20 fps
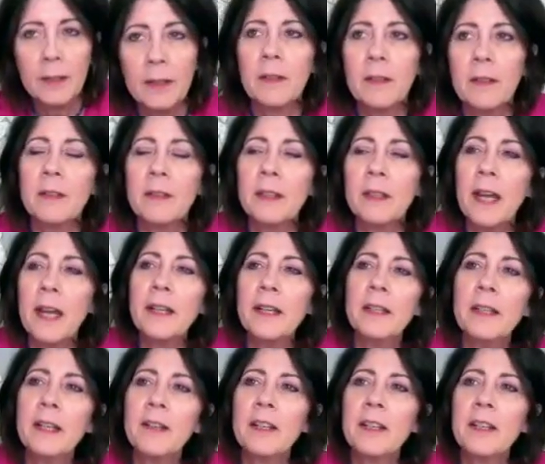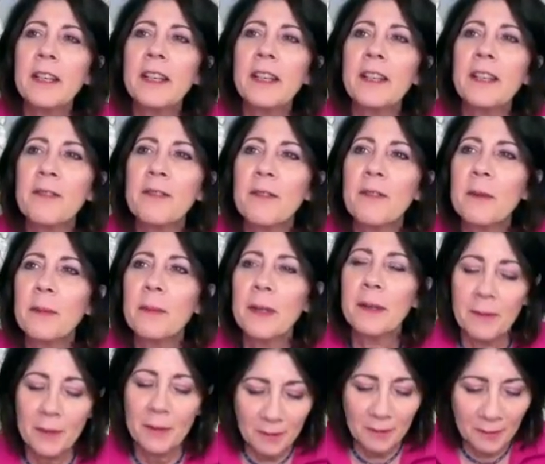Did the dad inherit? It? Yes, from
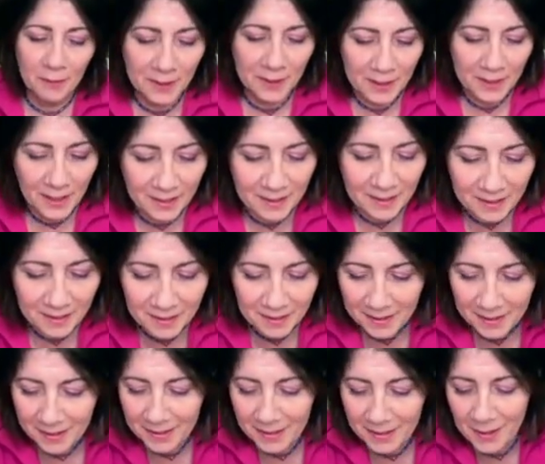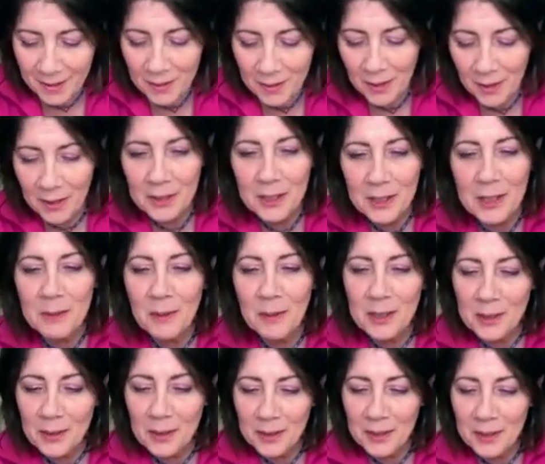mom, no, from the dad. Your dog just
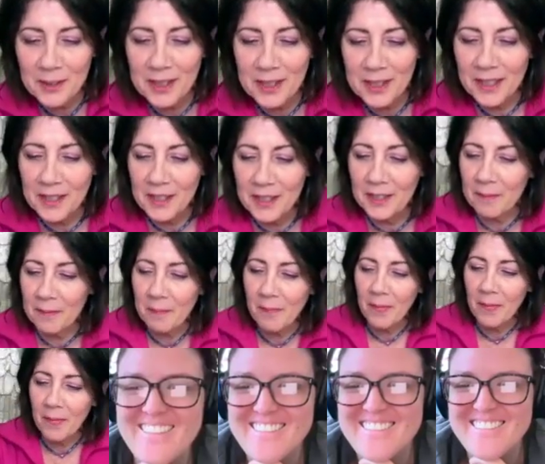wants all your attention. Yeah.